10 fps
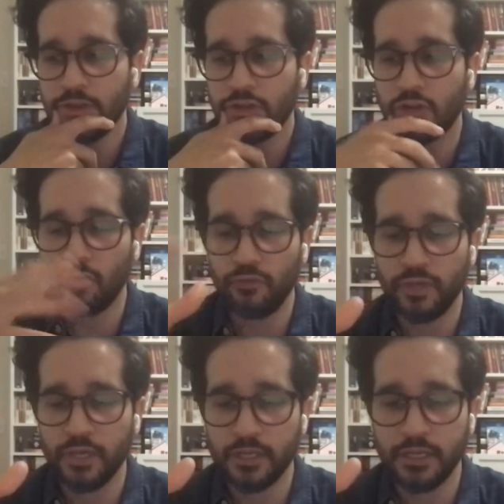
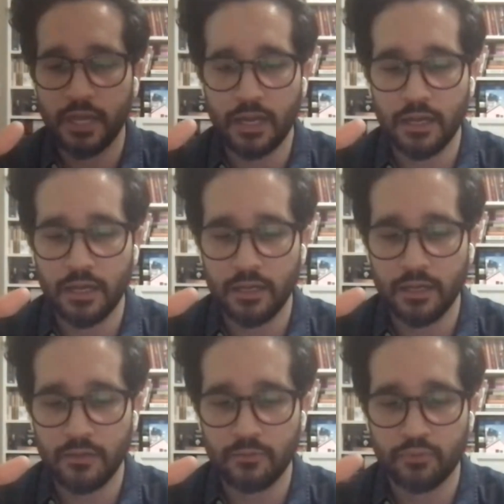
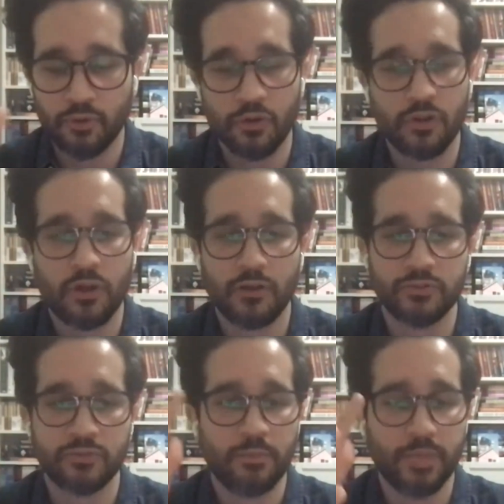COVID
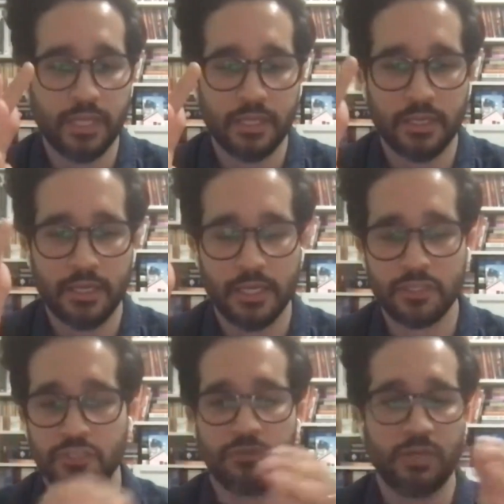protocols were being
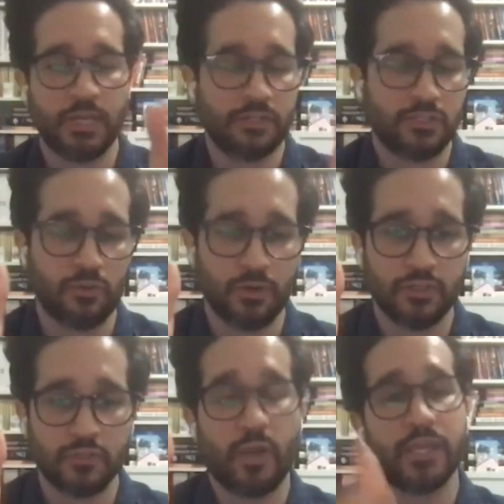issued
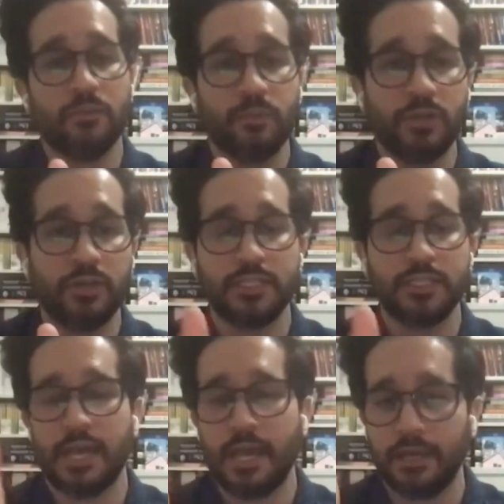towards white
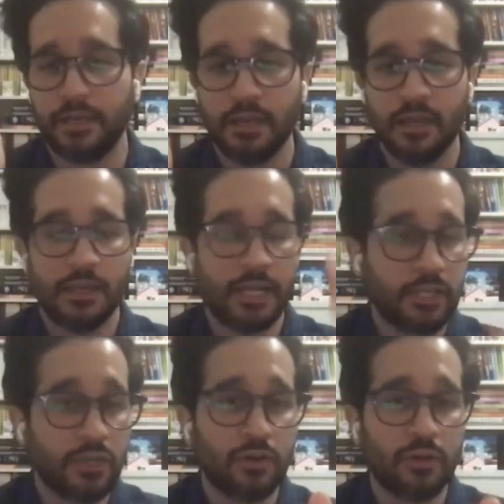communities and
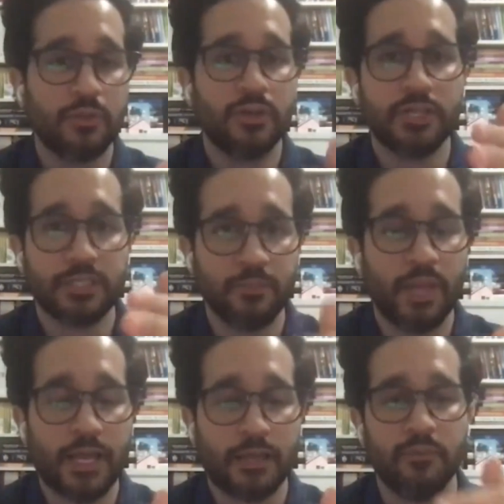Latino communities and
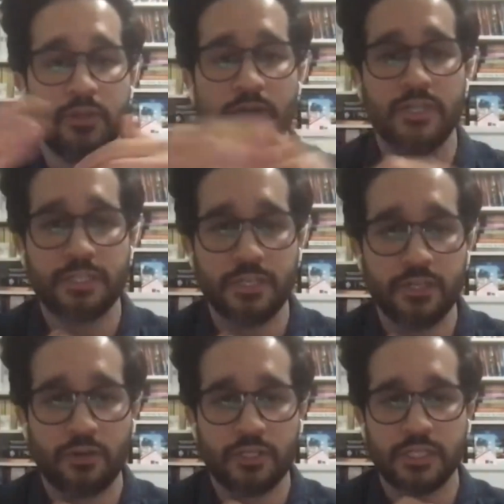Black communities in
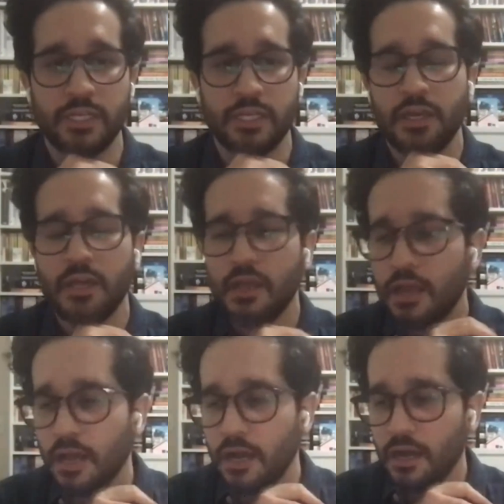New York City.
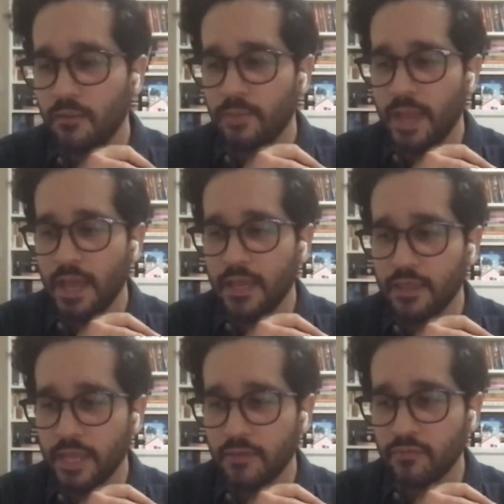And
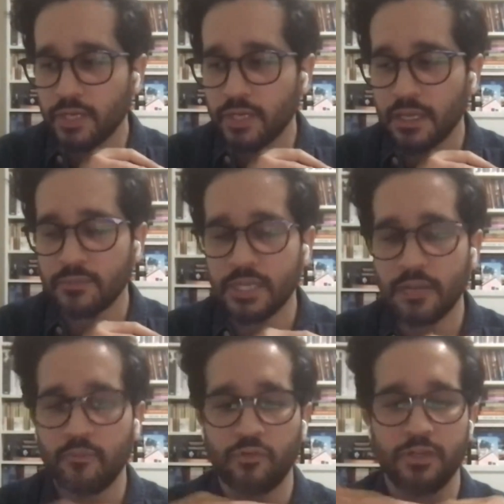then when it came
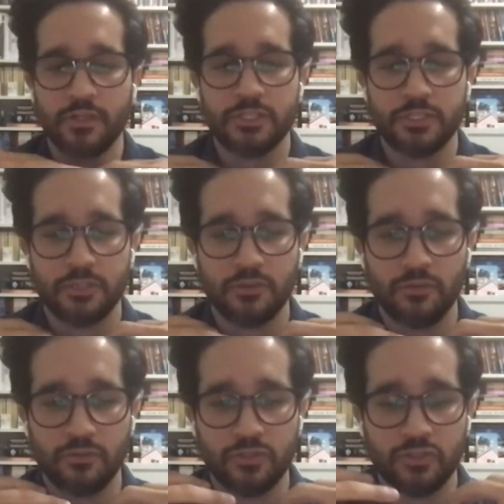time for us
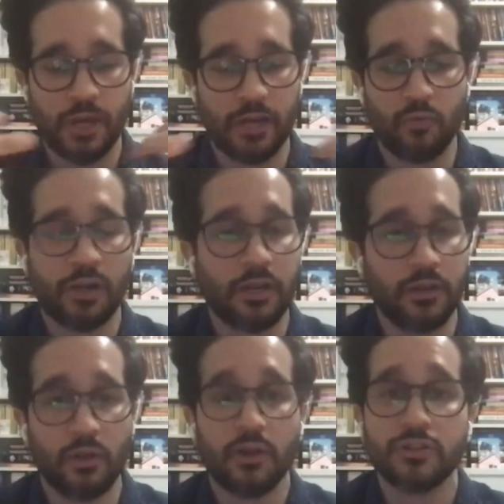to try to work on
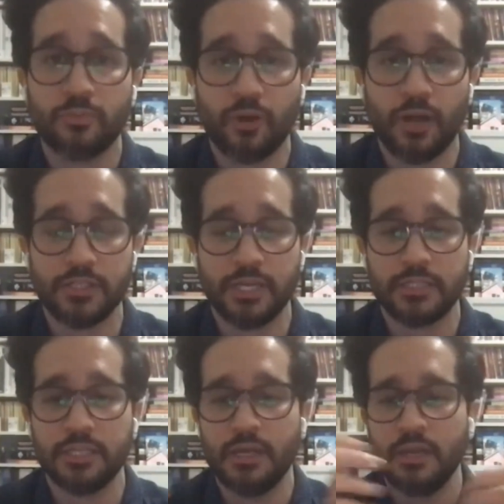a larger project,